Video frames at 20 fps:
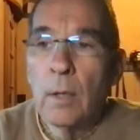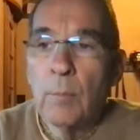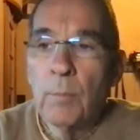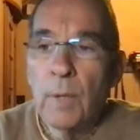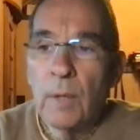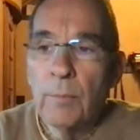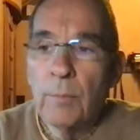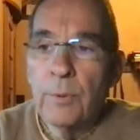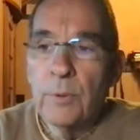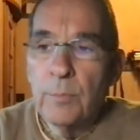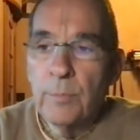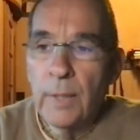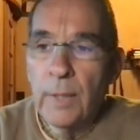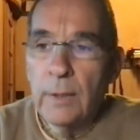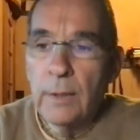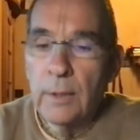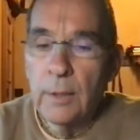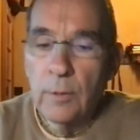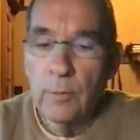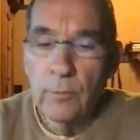my
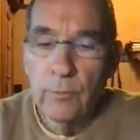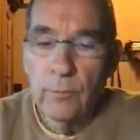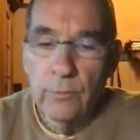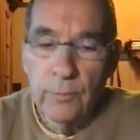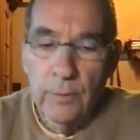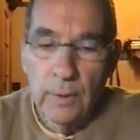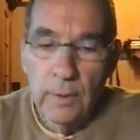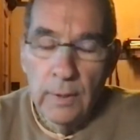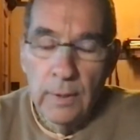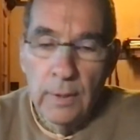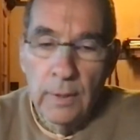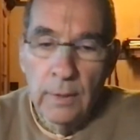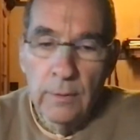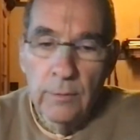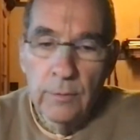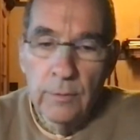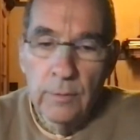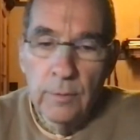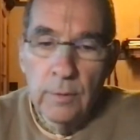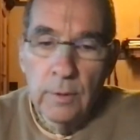perspective
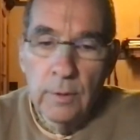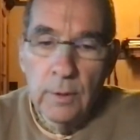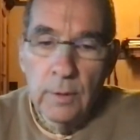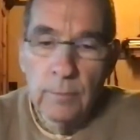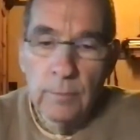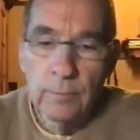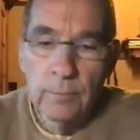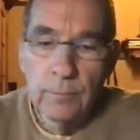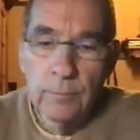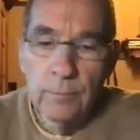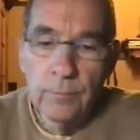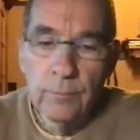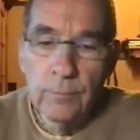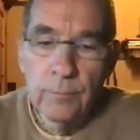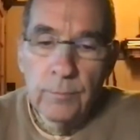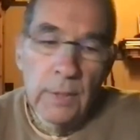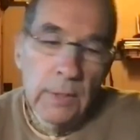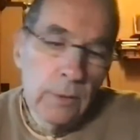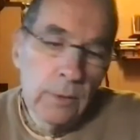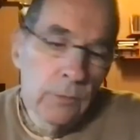and
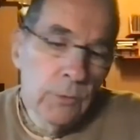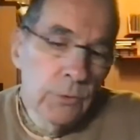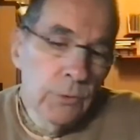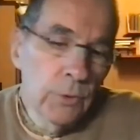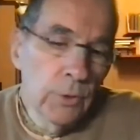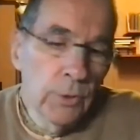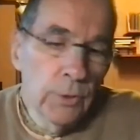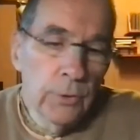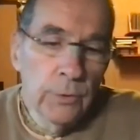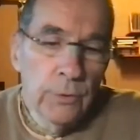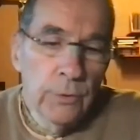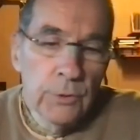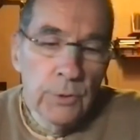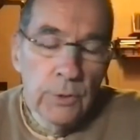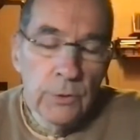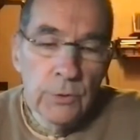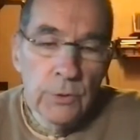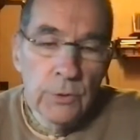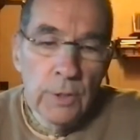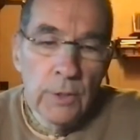my concerns
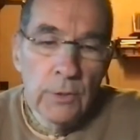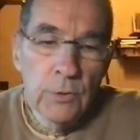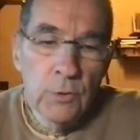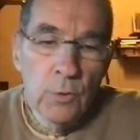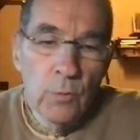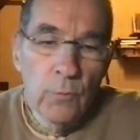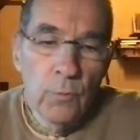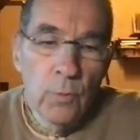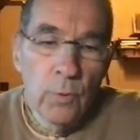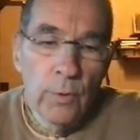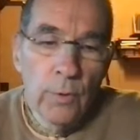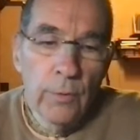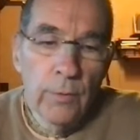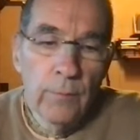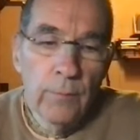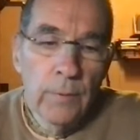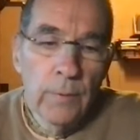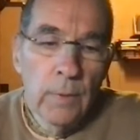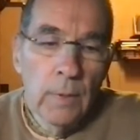and so forth.